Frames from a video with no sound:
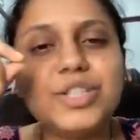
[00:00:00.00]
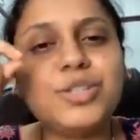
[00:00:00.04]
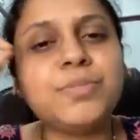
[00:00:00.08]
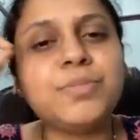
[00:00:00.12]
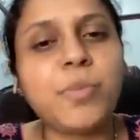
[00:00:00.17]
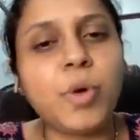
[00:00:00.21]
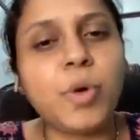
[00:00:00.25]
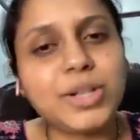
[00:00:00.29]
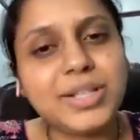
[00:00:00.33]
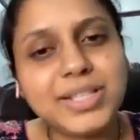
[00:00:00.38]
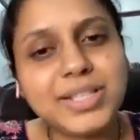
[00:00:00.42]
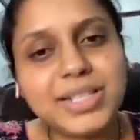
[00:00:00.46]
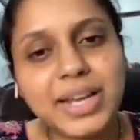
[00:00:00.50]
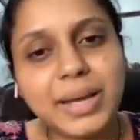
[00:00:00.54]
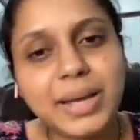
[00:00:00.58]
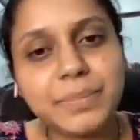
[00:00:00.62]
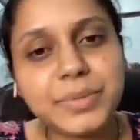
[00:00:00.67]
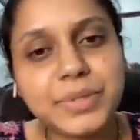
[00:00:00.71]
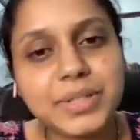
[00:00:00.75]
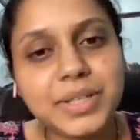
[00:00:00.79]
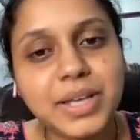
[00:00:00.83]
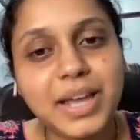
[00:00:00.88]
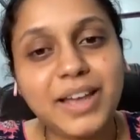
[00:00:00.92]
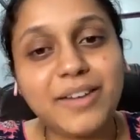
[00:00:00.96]
just small
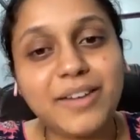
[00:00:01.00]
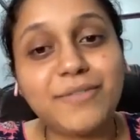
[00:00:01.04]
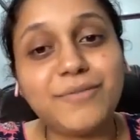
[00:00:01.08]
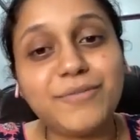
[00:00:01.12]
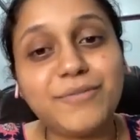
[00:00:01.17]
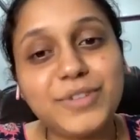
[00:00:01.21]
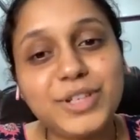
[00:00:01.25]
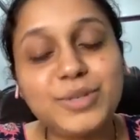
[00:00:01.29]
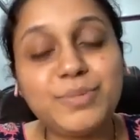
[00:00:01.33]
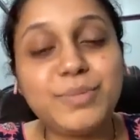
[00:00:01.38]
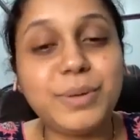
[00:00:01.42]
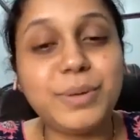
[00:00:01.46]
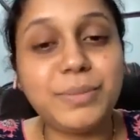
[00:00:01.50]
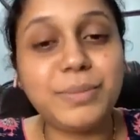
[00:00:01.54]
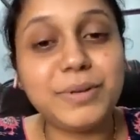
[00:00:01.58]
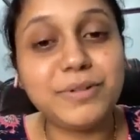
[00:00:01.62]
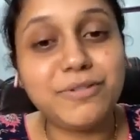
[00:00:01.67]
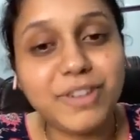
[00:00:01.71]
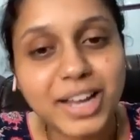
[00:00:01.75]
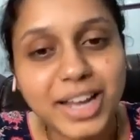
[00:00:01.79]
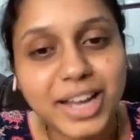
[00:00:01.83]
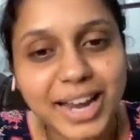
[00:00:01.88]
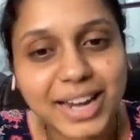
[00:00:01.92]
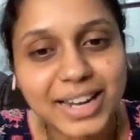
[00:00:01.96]
steps, which
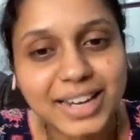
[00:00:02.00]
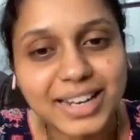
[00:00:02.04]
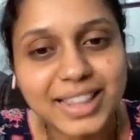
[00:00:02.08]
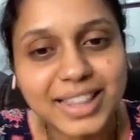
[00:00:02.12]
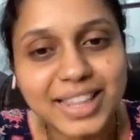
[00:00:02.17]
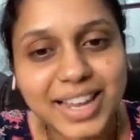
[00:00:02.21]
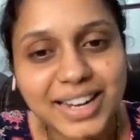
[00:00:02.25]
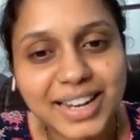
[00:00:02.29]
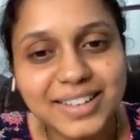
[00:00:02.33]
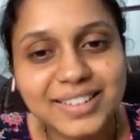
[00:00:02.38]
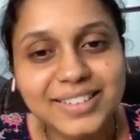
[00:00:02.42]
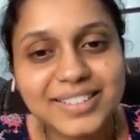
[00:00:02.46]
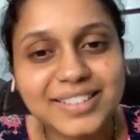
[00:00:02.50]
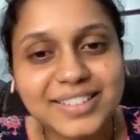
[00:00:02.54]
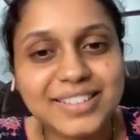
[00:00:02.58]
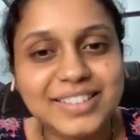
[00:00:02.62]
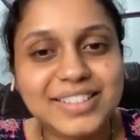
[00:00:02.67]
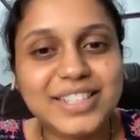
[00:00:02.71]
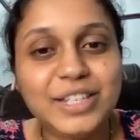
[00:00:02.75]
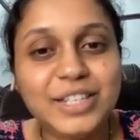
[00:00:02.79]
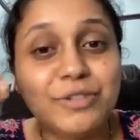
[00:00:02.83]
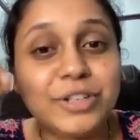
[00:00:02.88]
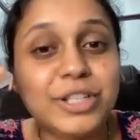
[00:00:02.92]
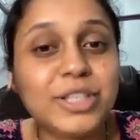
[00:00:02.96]
people forget that
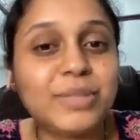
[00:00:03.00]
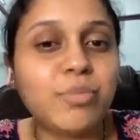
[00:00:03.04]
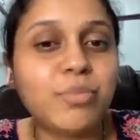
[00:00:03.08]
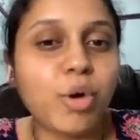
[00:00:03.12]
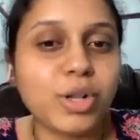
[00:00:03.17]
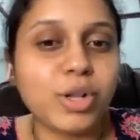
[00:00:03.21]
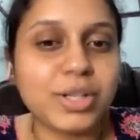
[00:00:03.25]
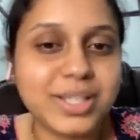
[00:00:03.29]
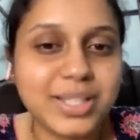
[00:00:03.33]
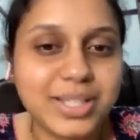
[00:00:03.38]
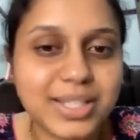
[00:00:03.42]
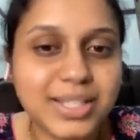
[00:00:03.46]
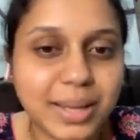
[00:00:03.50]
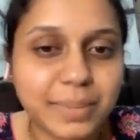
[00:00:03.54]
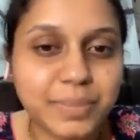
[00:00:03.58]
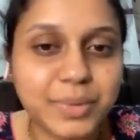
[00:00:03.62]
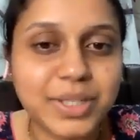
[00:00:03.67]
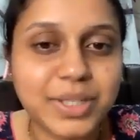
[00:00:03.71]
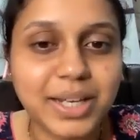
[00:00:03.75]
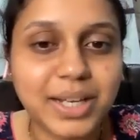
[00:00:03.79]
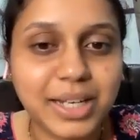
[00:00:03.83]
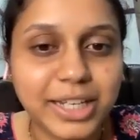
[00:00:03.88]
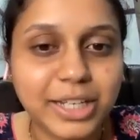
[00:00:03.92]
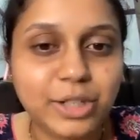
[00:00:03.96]
even small
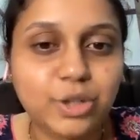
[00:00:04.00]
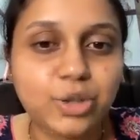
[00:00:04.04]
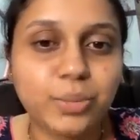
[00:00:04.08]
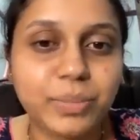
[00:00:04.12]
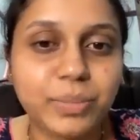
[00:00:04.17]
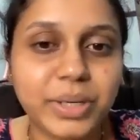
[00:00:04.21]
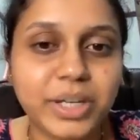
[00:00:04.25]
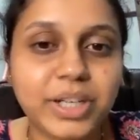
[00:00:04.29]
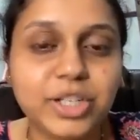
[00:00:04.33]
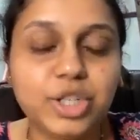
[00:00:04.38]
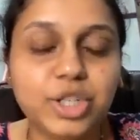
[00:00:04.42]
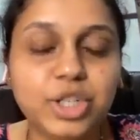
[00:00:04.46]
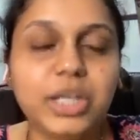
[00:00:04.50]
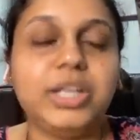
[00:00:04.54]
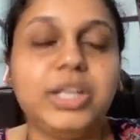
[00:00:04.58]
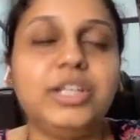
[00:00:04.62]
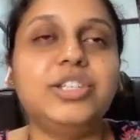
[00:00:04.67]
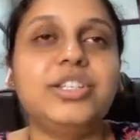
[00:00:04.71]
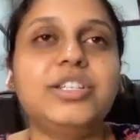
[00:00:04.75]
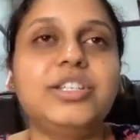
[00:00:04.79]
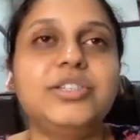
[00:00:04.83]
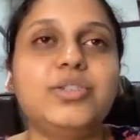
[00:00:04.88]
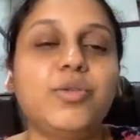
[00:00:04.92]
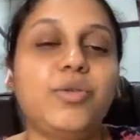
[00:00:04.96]
steps can lead to bigger
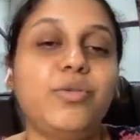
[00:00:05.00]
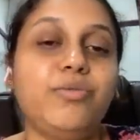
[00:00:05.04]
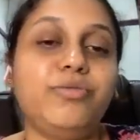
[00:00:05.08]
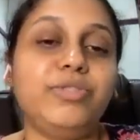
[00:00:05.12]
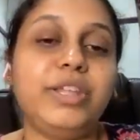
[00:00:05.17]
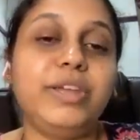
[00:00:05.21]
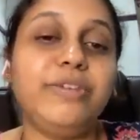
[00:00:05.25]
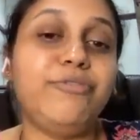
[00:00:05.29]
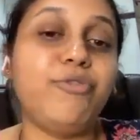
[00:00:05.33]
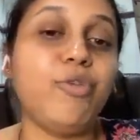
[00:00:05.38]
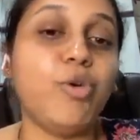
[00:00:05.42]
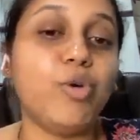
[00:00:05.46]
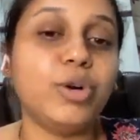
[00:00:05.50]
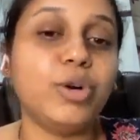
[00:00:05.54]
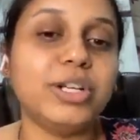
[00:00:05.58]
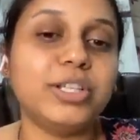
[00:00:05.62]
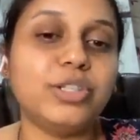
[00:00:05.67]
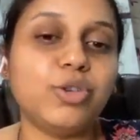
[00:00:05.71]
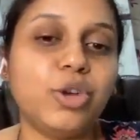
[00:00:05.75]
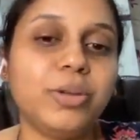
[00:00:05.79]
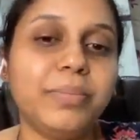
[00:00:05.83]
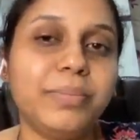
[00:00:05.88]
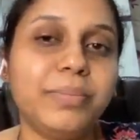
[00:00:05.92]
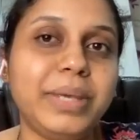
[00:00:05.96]
changes. They
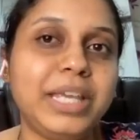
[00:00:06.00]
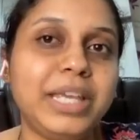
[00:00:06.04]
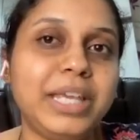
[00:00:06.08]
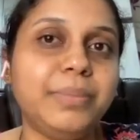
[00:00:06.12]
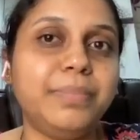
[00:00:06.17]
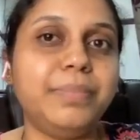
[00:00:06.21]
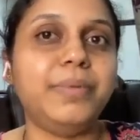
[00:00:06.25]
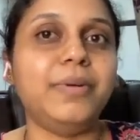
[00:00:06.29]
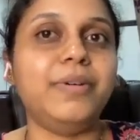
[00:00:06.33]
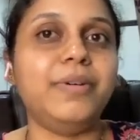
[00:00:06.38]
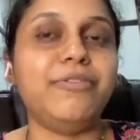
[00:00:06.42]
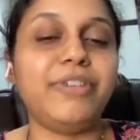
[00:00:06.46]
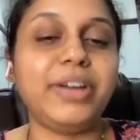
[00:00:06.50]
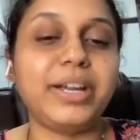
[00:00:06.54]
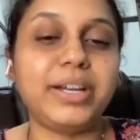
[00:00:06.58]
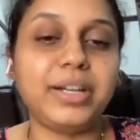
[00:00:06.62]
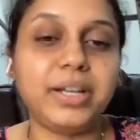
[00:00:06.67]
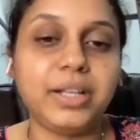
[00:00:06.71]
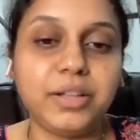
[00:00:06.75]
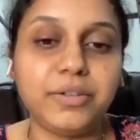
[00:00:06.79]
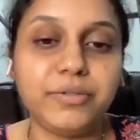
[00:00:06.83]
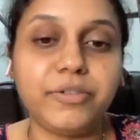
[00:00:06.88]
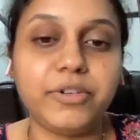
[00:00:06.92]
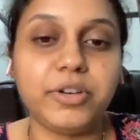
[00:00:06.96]
focus on being
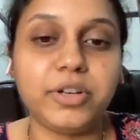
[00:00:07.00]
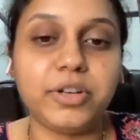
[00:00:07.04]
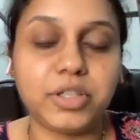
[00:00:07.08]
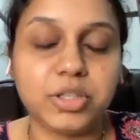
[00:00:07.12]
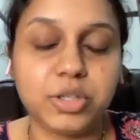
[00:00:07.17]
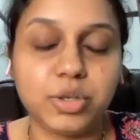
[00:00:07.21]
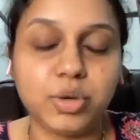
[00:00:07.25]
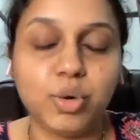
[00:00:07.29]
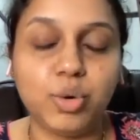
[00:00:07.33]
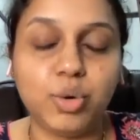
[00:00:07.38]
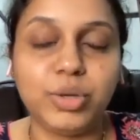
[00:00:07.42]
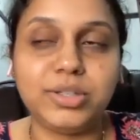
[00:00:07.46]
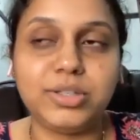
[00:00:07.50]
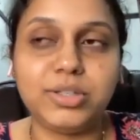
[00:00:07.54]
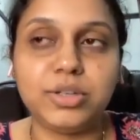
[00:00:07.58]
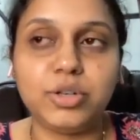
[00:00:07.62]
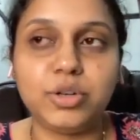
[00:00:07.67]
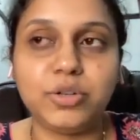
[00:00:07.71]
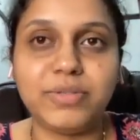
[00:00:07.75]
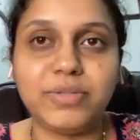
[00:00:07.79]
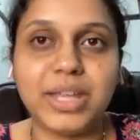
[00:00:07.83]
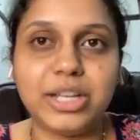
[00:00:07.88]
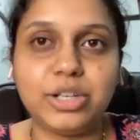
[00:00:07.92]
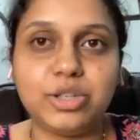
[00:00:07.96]
perfect in the first go,
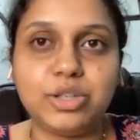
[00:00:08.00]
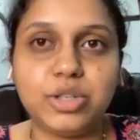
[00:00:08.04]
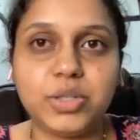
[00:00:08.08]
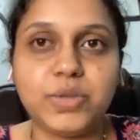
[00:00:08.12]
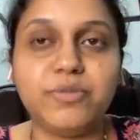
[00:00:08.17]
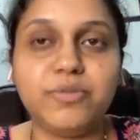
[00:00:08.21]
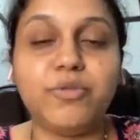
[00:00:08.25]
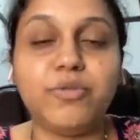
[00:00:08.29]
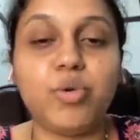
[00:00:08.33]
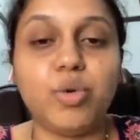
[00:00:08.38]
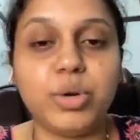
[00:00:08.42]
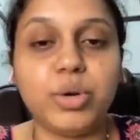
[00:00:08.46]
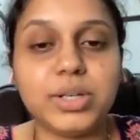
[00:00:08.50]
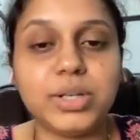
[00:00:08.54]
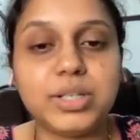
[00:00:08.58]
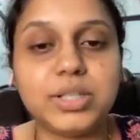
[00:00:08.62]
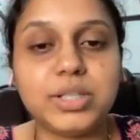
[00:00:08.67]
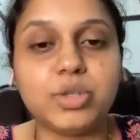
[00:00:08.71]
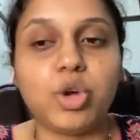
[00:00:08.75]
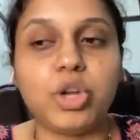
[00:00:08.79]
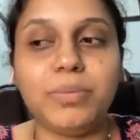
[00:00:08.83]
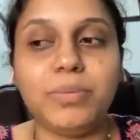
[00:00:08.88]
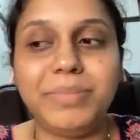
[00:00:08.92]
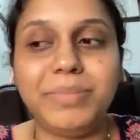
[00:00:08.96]
instead of that, just
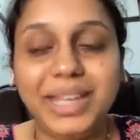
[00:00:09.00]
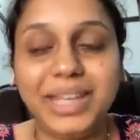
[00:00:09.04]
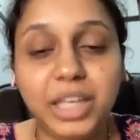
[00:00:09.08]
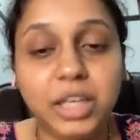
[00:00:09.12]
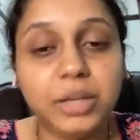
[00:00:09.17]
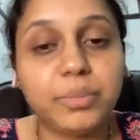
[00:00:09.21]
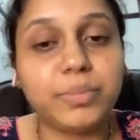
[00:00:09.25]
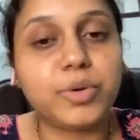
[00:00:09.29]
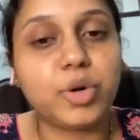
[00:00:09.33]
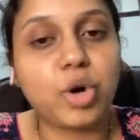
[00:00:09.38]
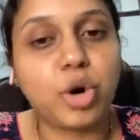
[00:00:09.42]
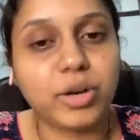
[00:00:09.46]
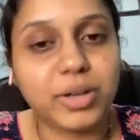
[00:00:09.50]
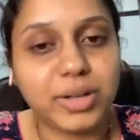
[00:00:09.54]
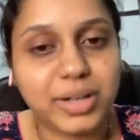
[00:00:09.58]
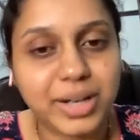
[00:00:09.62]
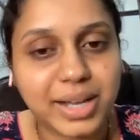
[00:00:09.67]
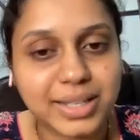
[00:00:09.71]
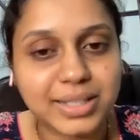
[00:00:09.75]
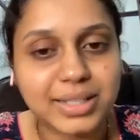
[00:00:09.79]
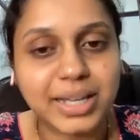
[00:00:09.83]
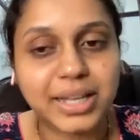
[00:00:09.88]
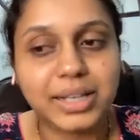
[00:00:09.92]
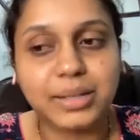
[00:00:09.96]
focus on making
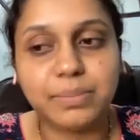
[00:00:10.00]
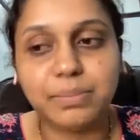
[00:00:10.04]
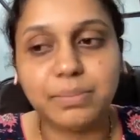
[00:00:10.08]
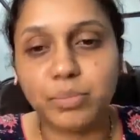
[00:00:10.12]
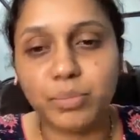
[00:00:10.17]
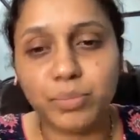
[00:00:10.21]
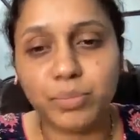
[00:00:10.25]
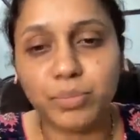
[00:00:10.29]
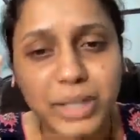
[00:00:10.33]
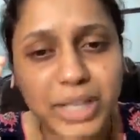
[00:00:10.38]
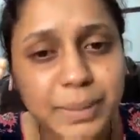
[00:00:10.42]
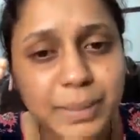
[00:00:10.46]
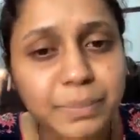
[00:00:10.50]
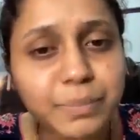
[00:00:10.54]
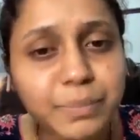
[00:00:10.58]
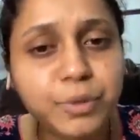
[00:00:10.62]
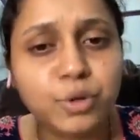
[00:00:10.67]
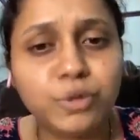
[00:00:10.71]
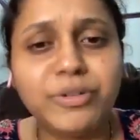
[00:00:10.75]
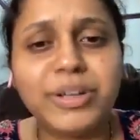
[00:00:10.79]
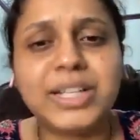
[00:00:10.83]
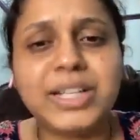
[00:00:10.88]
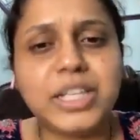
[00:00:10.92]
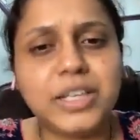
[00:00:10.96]
progress and
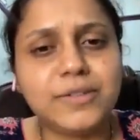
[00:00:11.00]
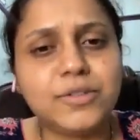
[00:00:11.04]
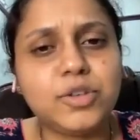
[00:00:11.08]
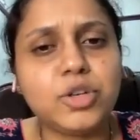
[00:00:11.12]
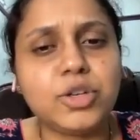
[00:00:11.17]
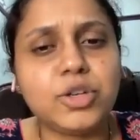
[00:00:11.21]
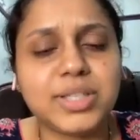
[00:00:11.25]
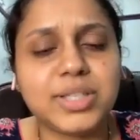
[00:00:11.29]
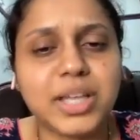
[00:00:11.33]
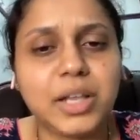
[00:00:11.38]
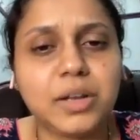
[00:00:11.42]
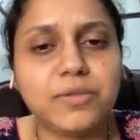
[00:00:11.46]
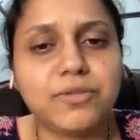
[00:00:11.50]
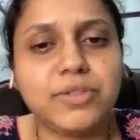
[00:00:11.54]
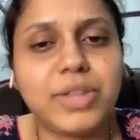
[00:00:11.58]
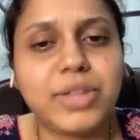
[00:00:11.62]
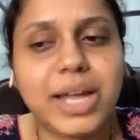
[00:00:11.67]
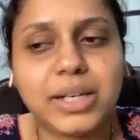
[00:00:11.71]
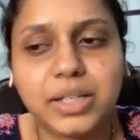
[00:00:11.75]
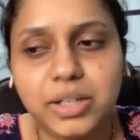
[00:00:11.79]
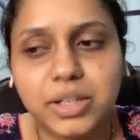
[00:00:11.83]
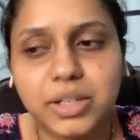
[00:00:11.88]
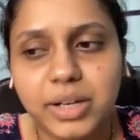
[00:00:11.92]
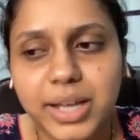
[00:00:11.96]
improve, and give yourself
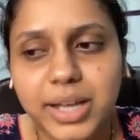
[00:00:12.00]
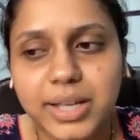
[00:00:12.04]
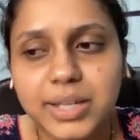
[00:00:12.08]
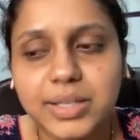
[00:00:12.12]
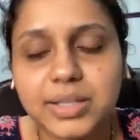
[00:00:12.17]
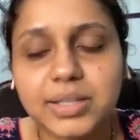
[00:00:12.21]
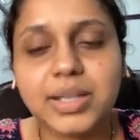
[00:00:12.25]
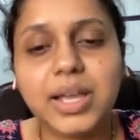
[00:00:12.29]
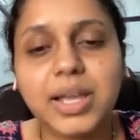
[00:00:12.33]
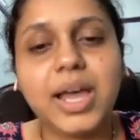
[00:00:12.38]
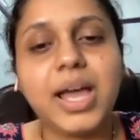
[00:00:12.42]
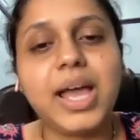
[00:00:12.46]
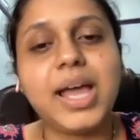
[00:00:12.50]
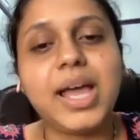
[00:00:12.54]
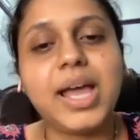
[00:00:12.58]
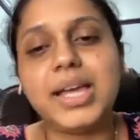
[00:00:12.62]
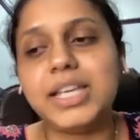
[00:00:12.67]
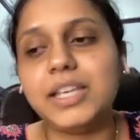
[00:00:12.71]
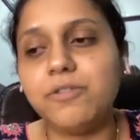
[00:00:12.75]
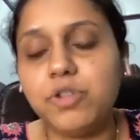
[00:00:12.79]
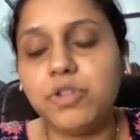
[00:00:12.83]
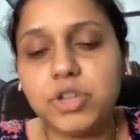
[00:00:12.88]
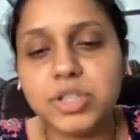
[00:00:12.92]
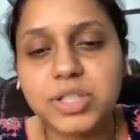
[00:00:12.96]
that grace,
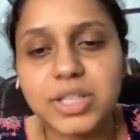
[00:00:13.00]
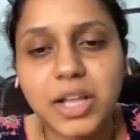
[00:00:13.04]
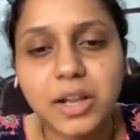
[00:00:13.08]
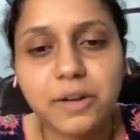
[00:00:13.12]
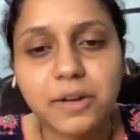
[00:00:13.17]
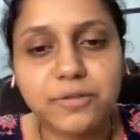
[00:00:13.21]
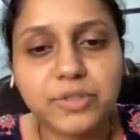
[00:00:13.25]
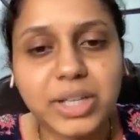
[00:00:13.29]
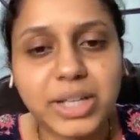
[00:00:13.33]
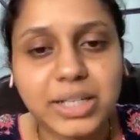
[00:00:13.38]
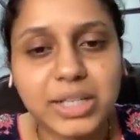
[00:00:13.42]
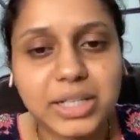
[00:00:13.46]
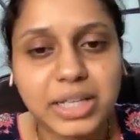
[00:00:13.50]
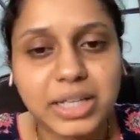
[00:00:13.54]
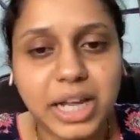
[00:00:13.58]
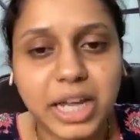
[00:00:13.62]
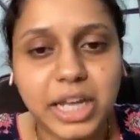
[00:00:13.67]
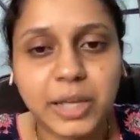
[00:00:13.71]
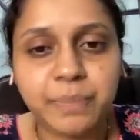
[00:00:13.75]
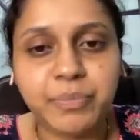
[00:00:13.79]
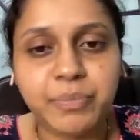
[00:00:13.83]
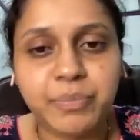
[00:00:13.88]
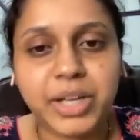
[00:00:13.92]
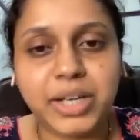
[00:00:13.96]
give yourself that
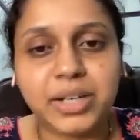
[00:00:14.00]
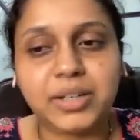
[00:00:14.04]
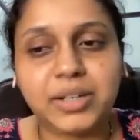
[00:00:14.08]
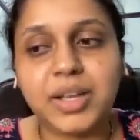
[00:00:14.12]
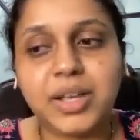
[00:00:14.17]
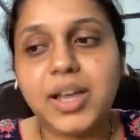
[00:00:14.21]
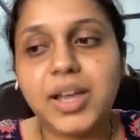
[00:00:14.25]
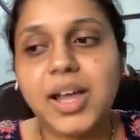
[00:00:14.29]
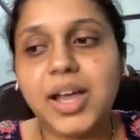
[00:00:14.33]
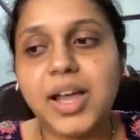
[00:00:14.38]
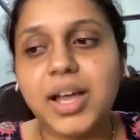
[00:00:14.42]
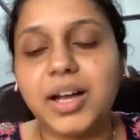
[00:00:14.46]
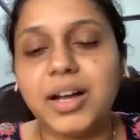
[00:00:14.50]
time that,